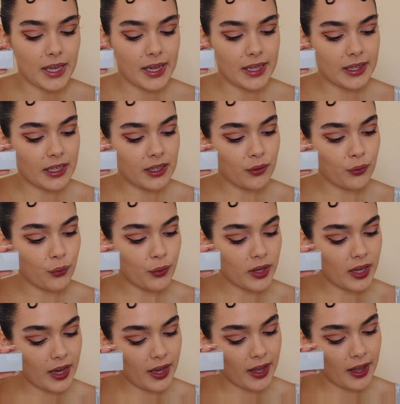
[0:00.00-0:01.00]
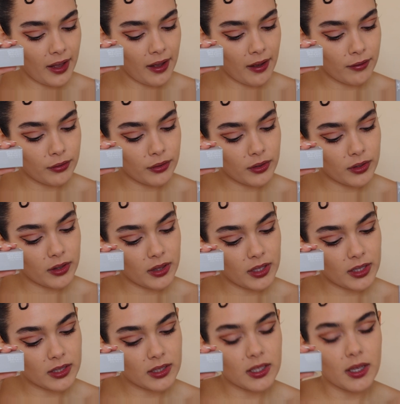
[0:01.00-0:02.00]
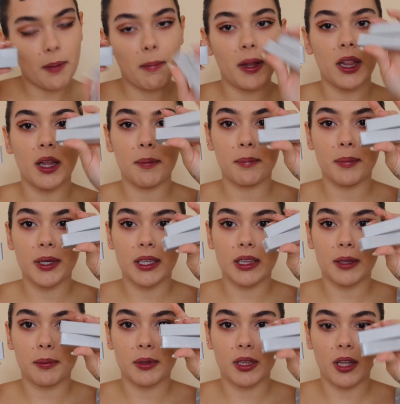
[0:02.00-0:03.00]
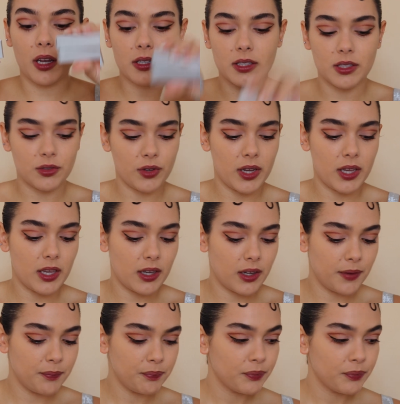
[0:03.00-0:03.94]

And then we have this plumping lip glosses right here.